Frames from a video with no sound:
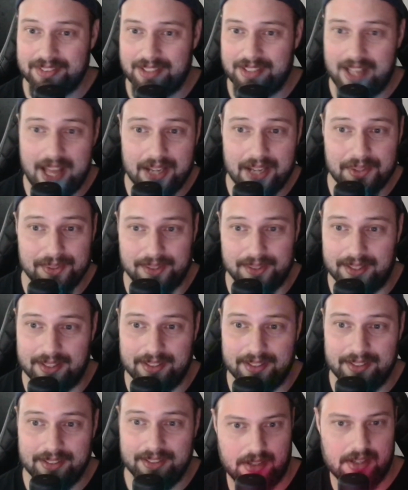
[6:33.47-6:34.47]
actually,
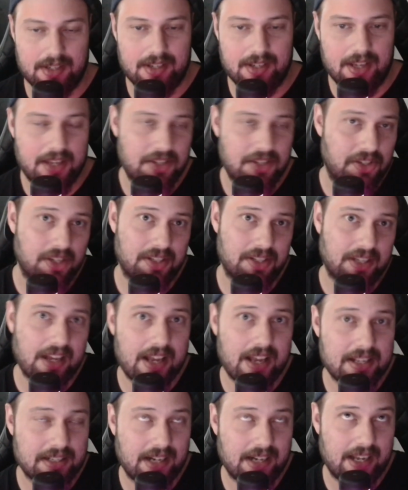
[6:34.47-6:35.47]
it just
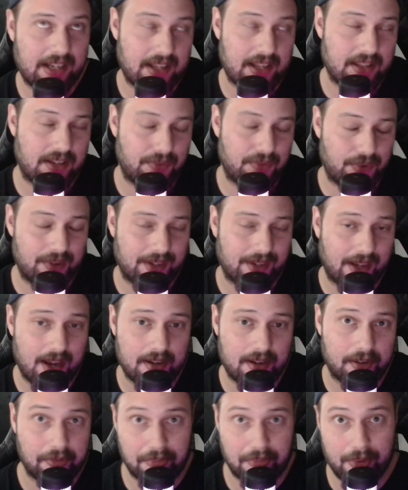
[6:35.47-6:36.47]
has like a different
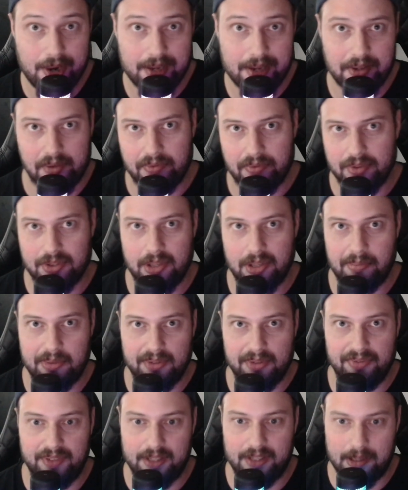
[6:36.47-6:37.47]
kind of brain if you stop
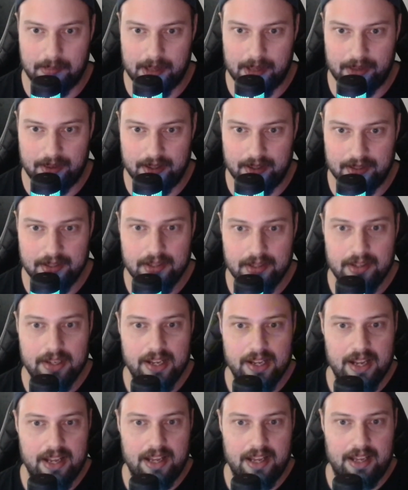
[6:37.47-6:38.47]
to think about it.
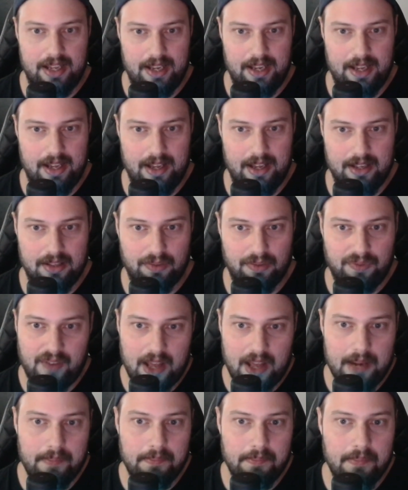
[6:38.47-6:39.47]
It's
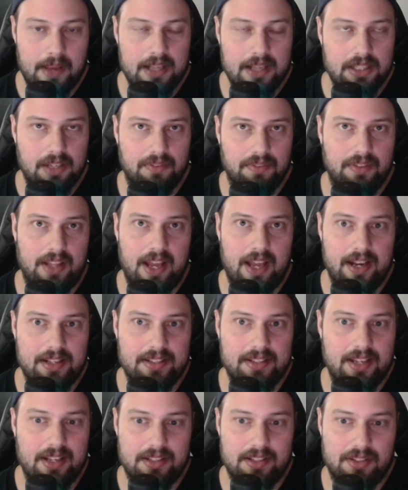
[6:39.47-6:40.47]
fed massive data
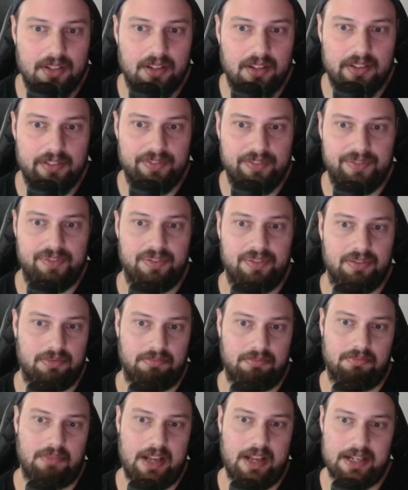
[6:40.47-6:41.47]
sets of
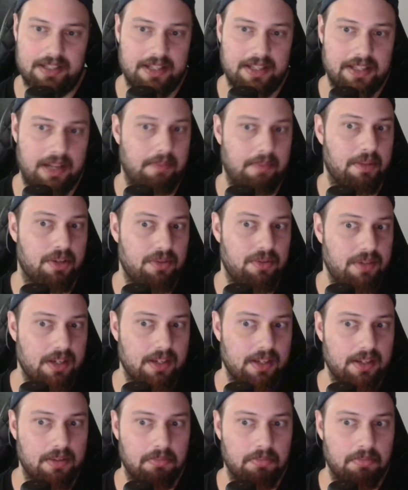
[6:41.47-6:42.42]
existing music.